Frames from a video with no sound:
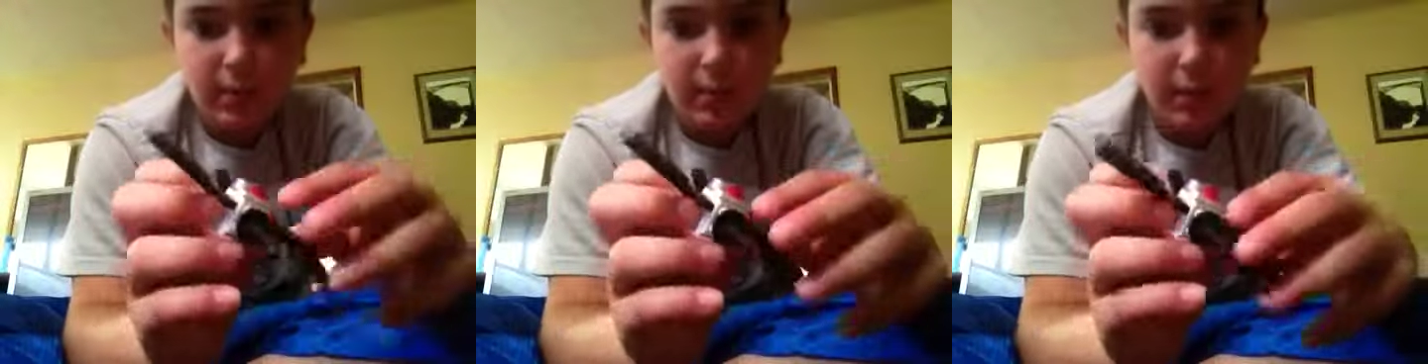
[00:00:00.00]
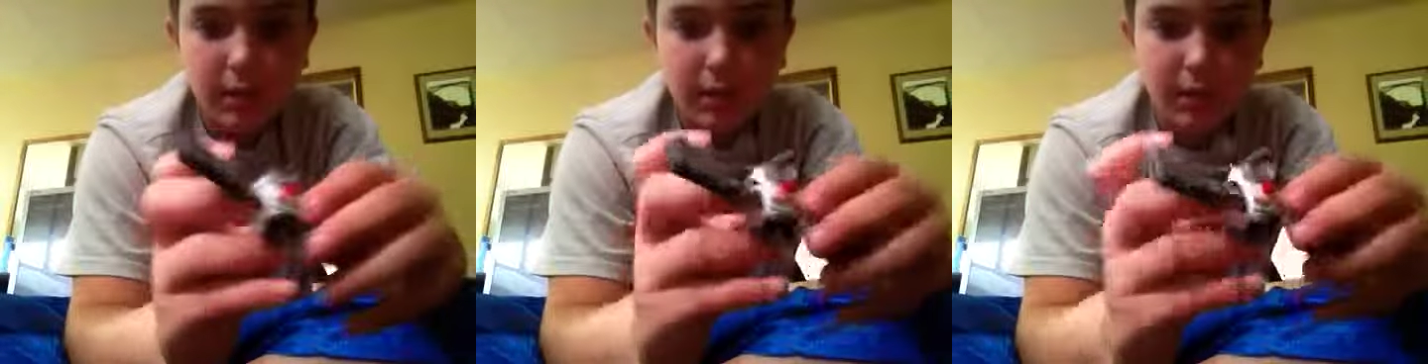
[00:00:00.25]

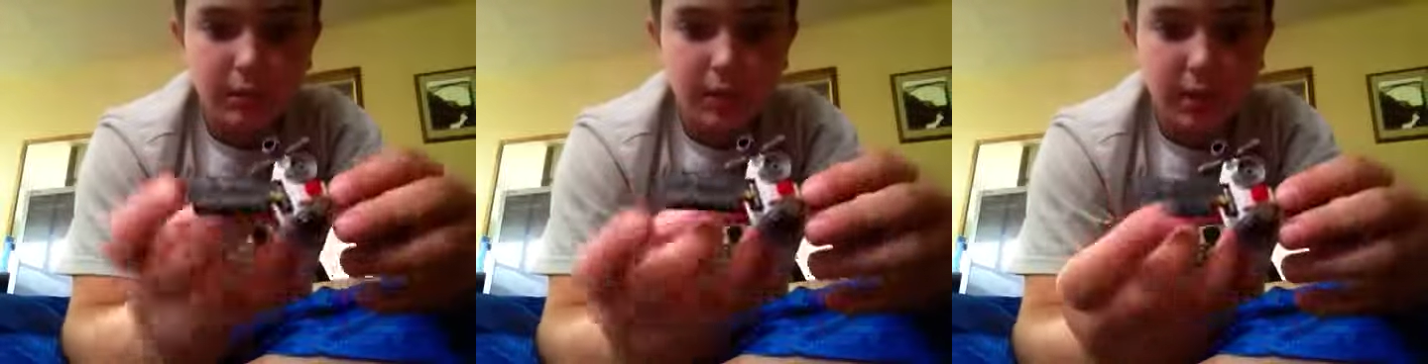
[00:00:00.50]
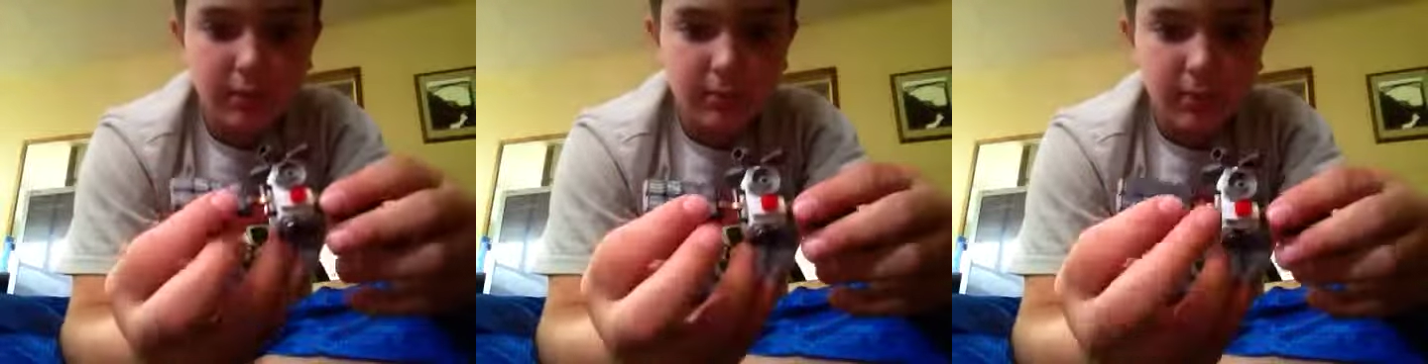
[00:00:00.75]
but
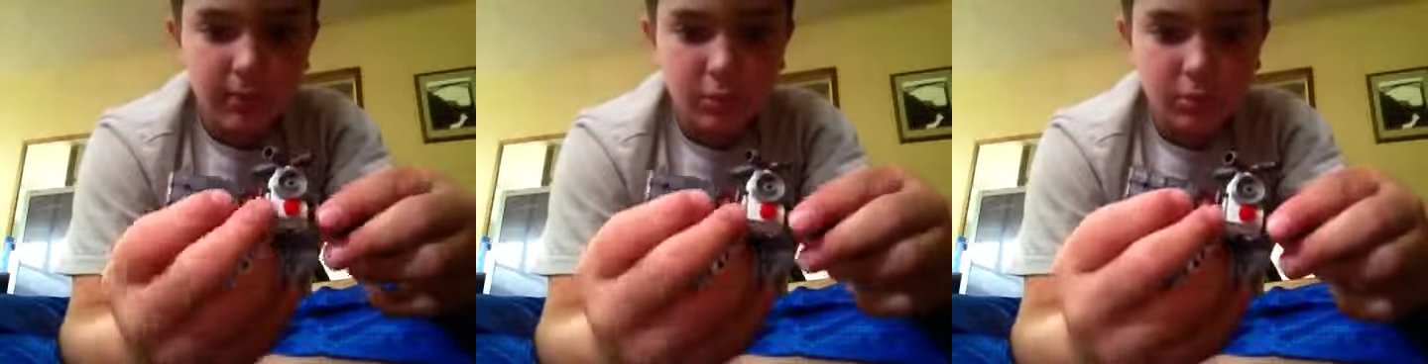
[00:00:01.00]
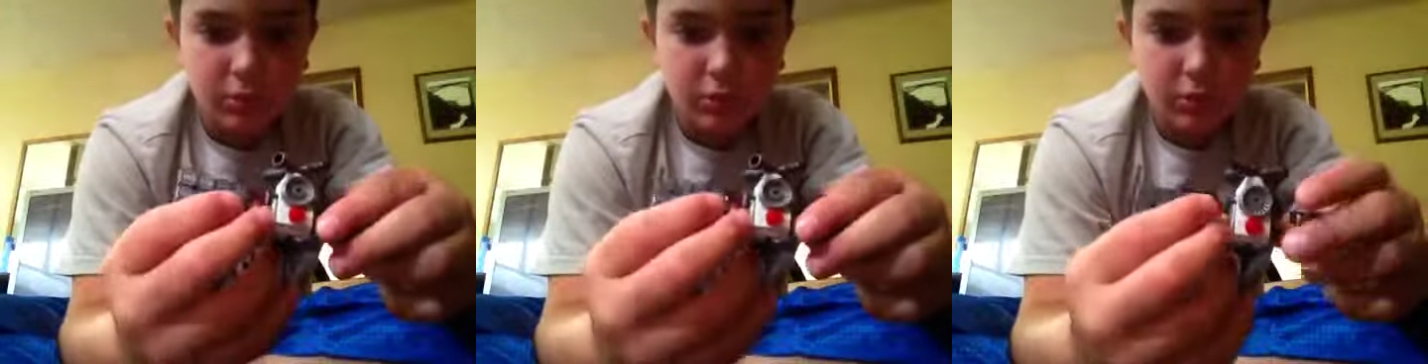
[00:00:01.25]
that'd be
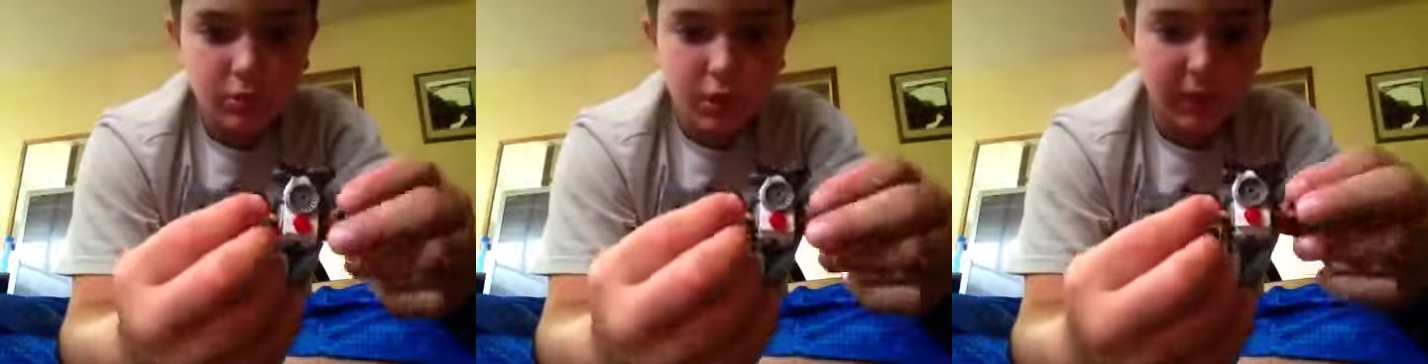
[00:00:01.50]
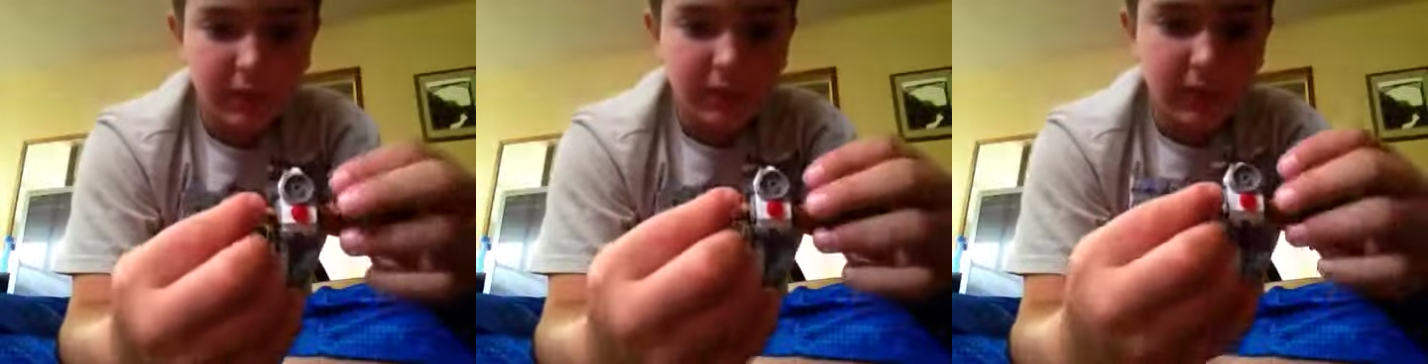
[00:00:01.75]
too
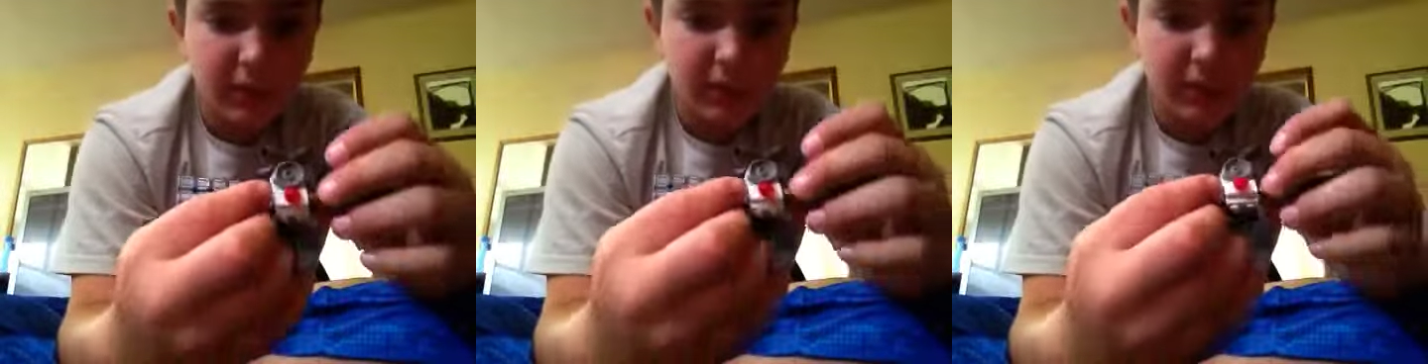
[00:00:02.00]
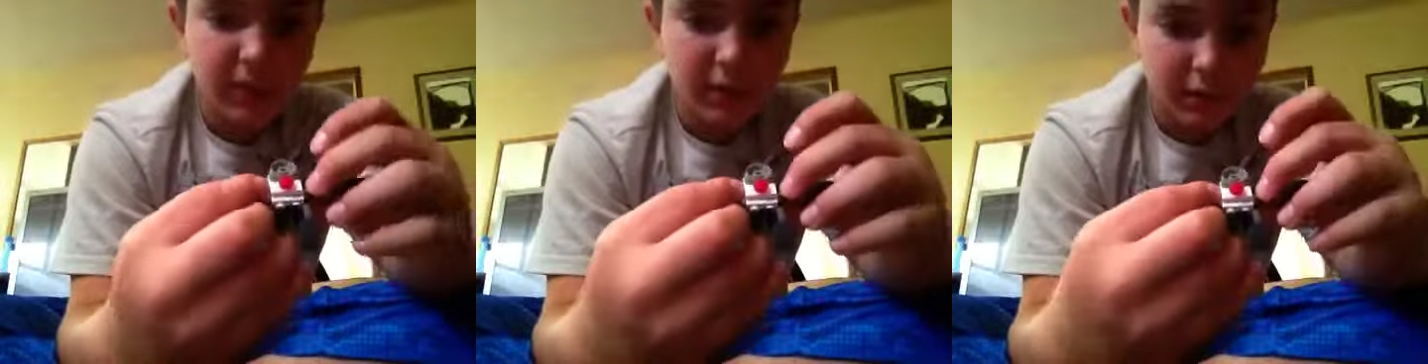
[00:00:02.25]
long of a
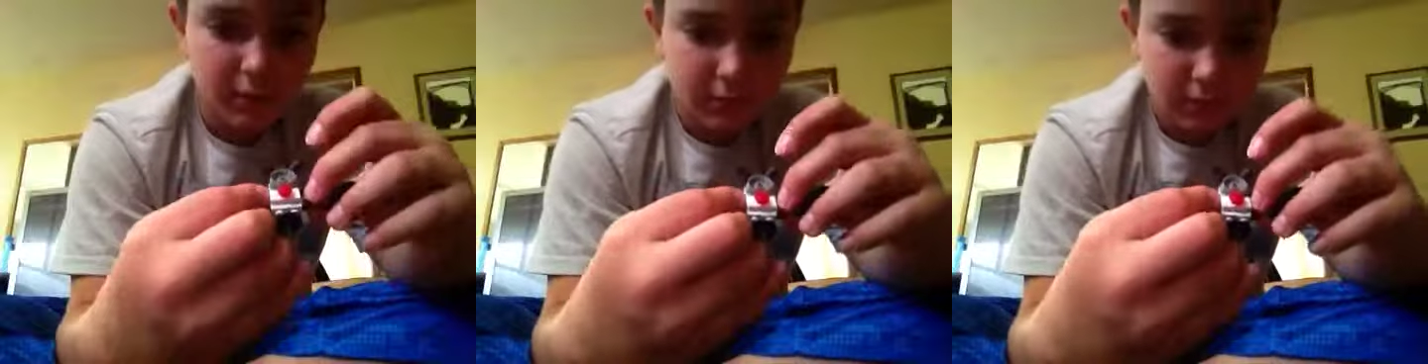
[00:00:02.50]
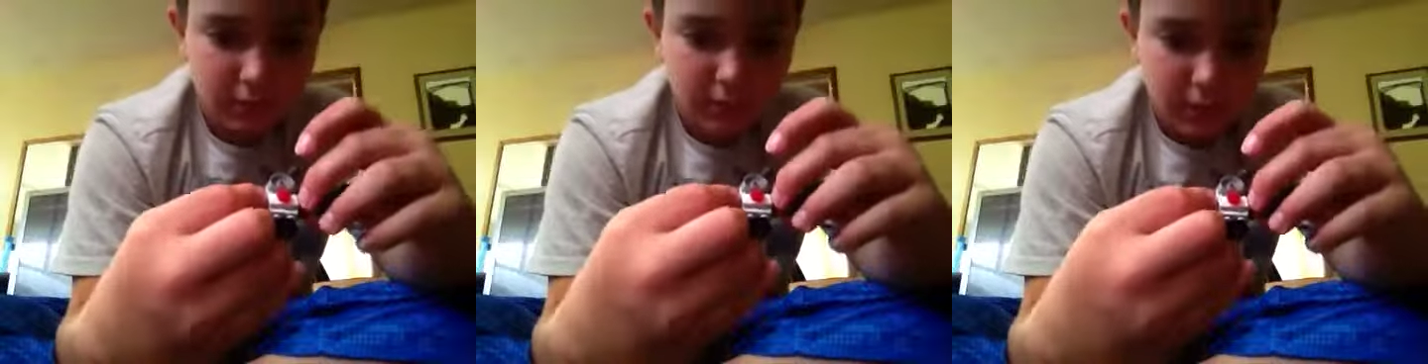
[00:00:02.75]
video.
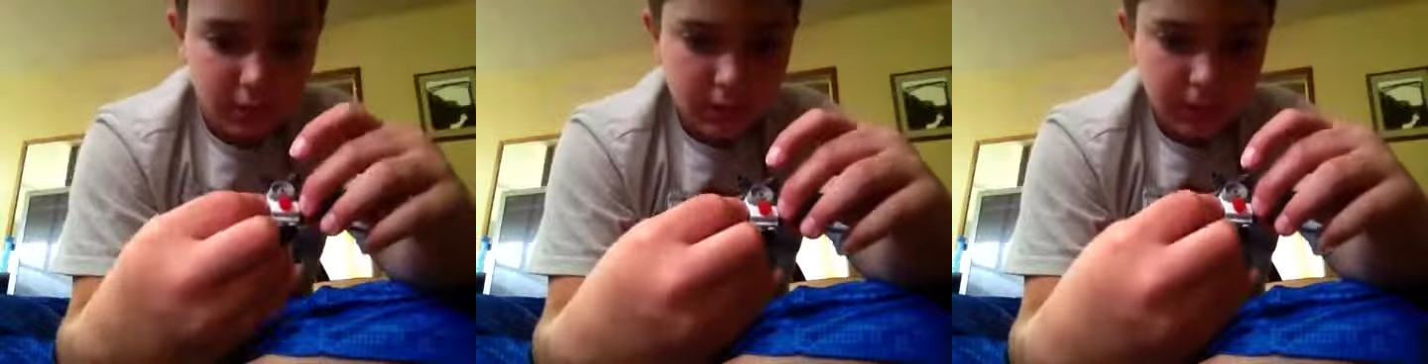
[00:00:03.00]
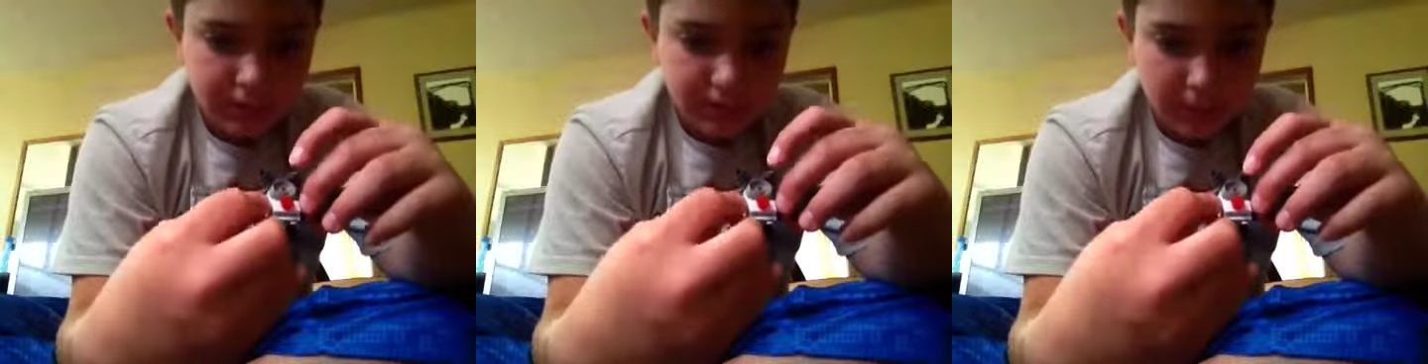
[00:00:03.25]

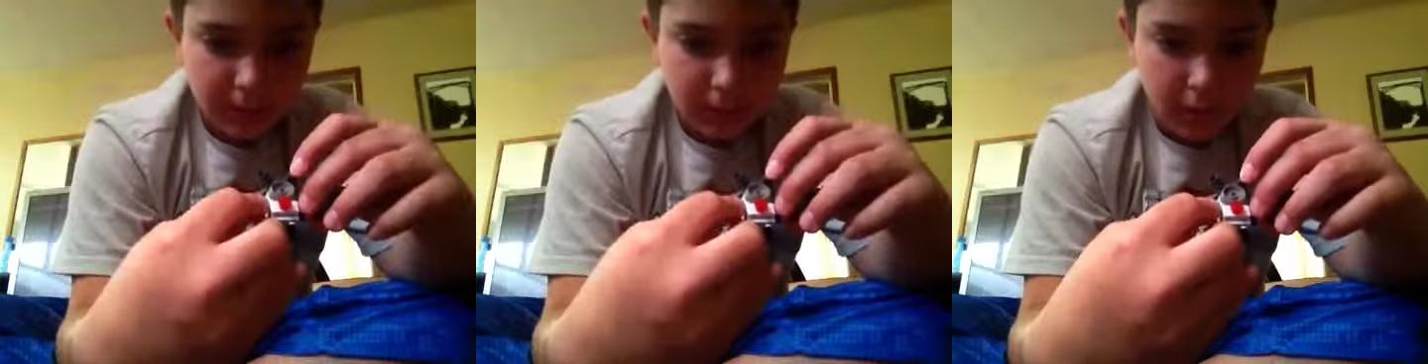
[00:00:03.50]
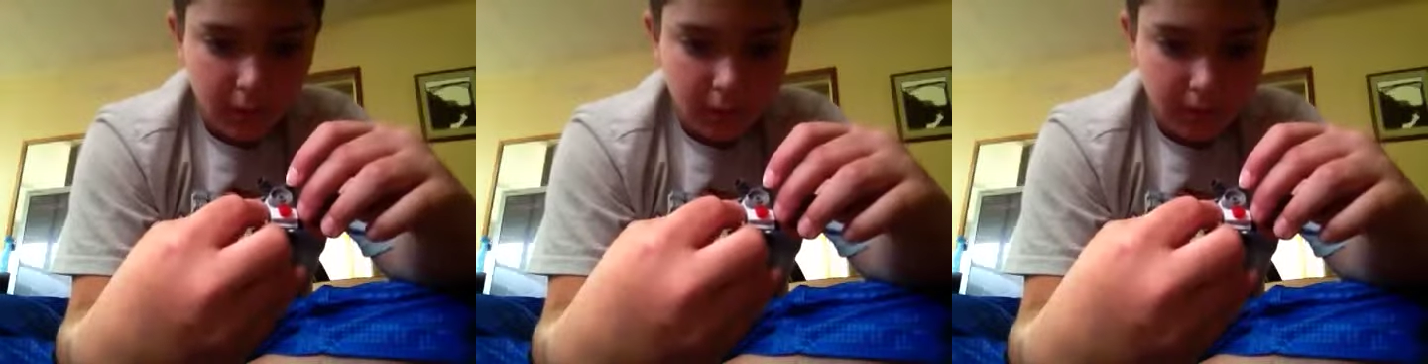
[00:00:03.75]

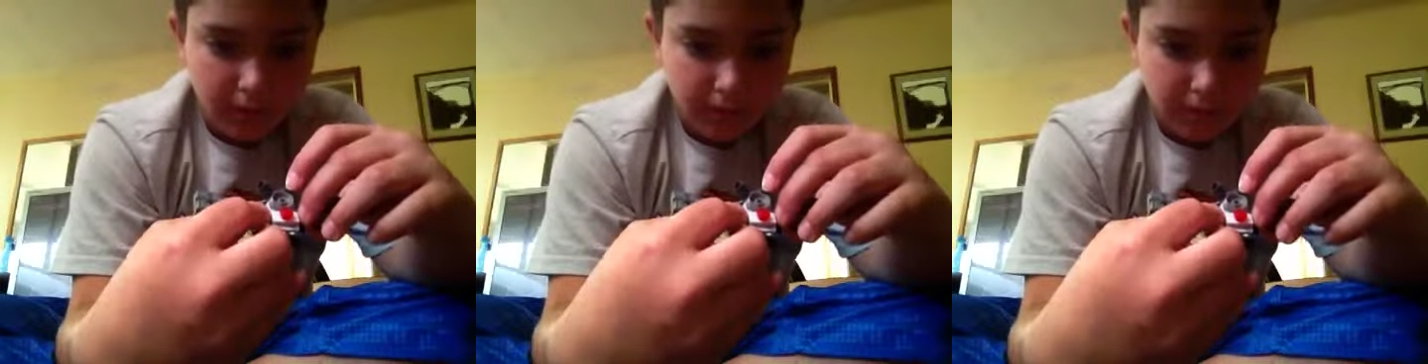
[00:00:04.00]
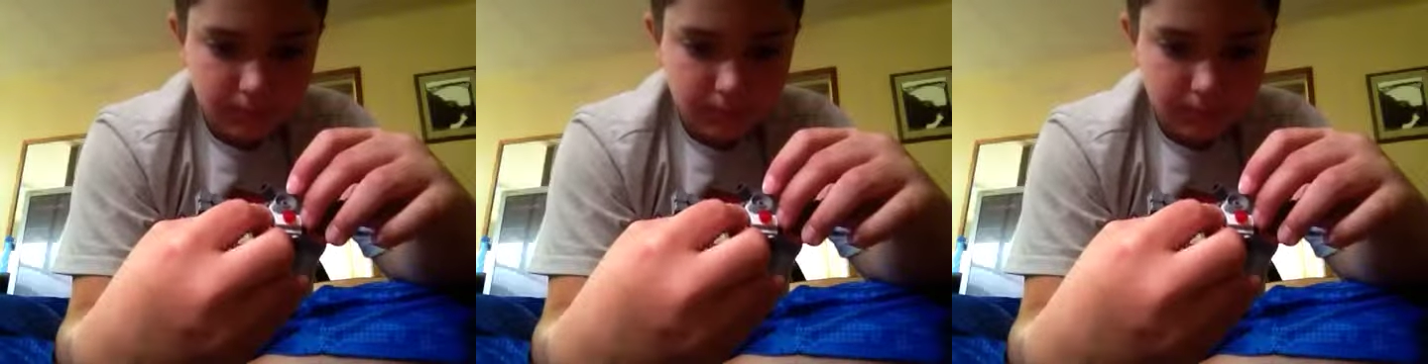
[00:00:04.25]
Um,